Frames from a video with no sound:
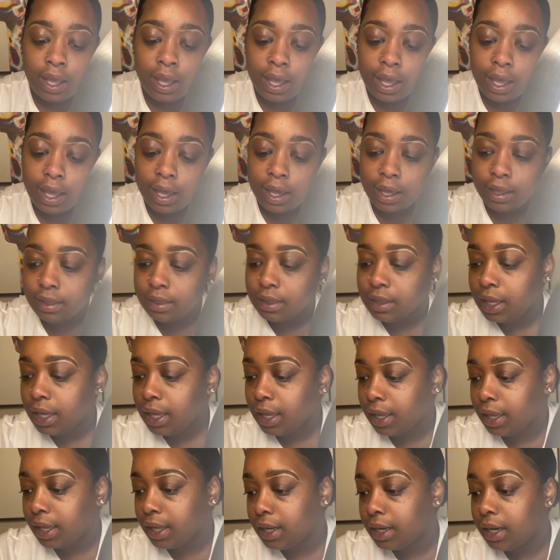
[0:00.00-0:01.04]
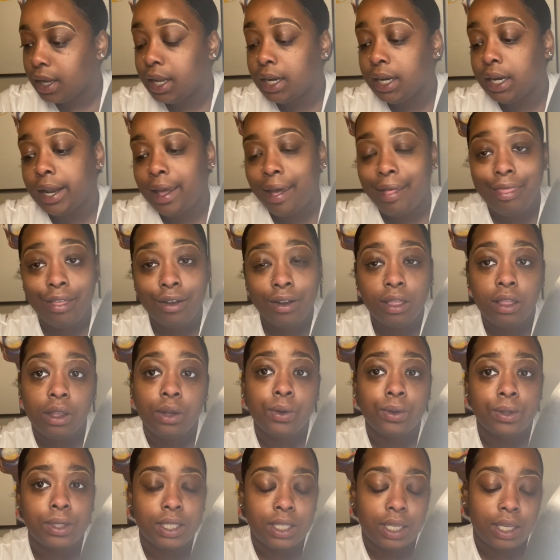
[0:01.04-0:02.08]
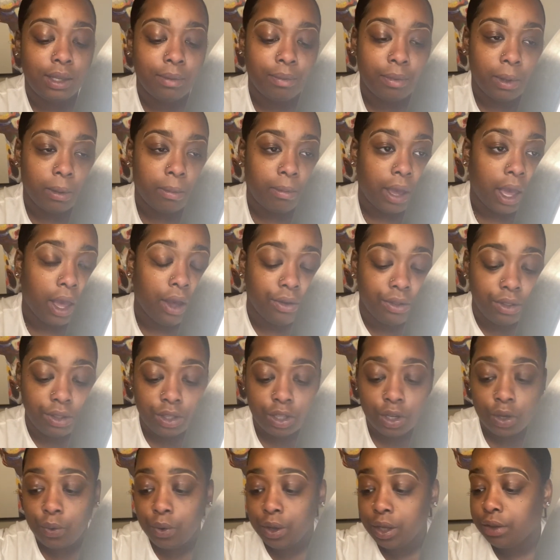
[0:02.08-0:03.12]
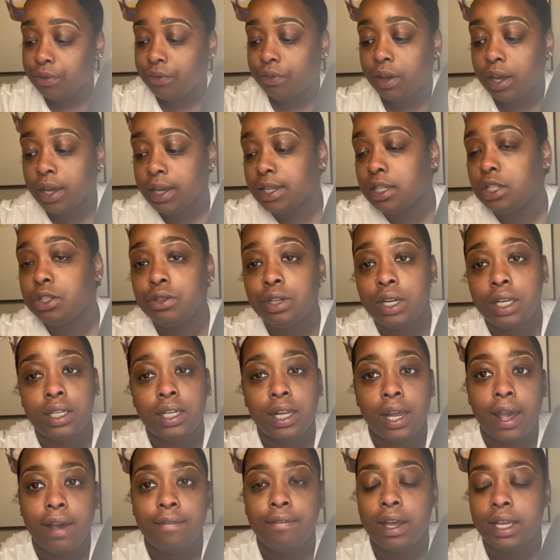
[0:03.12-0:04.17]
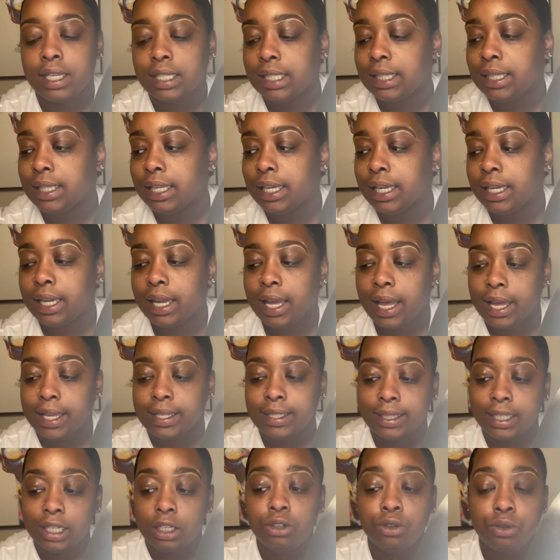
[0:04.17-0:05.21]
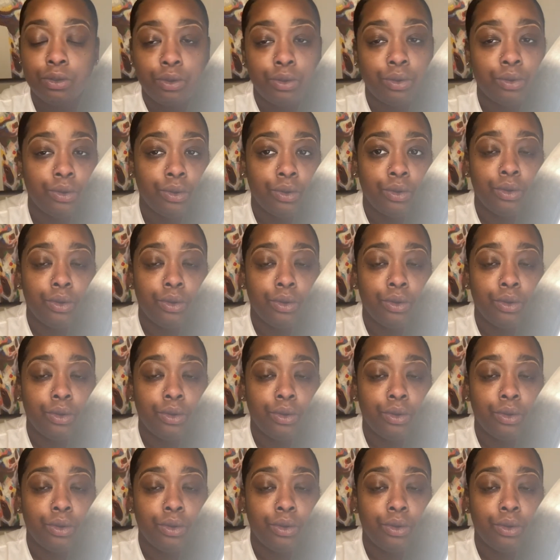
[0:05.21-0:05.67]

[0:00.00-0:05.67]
And then another little tip about the quick face, you need to have as little